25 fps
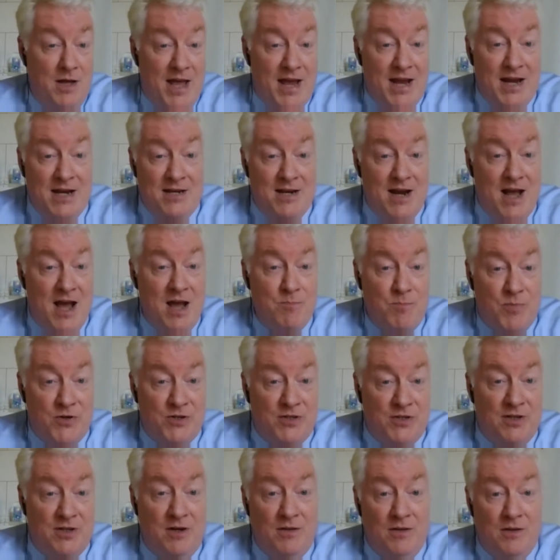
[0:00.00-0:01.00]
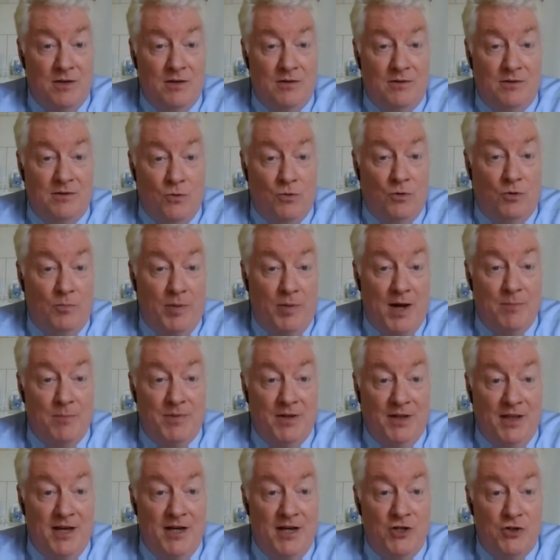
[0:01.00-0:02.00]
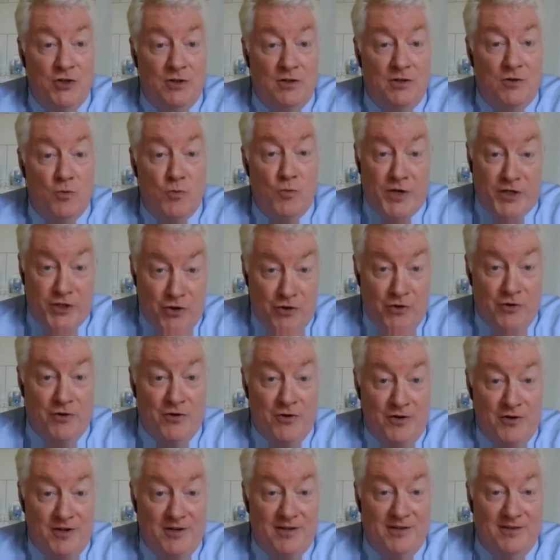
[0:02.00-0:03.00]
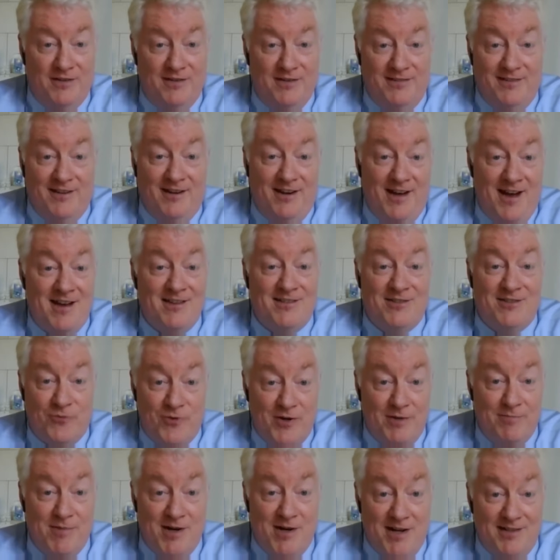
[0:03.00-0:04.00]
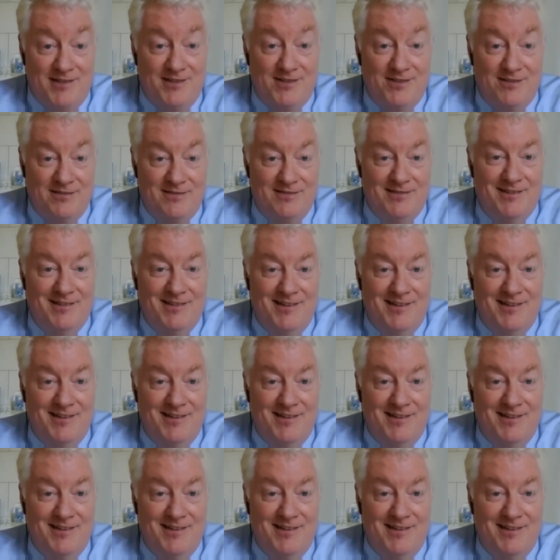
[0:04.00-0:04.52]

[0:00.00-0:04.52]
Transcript: 8-9% of the total population returned in the last 3 months.